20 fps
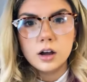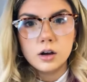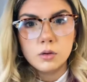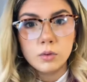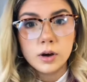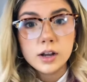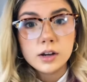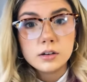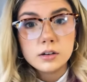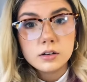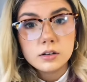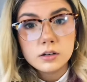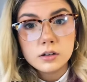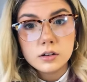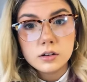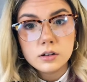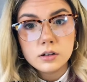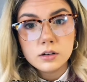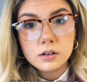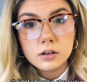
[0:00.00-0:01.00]
What?
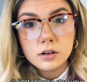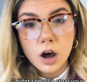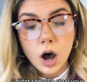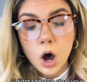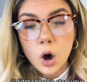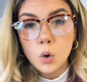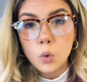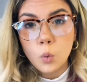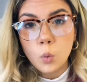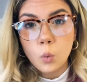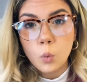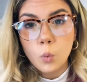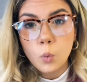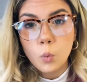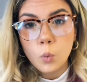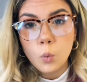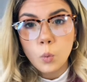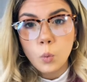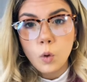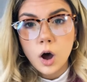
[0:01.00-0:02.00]
Oh.
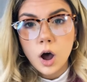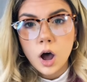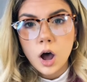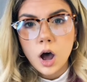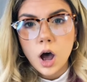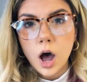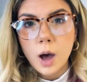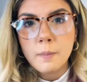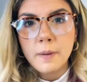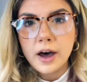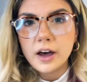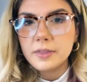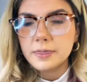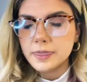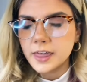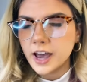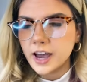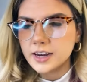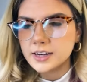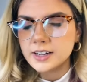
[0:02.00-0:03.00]
About
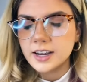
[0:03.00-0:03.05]
that.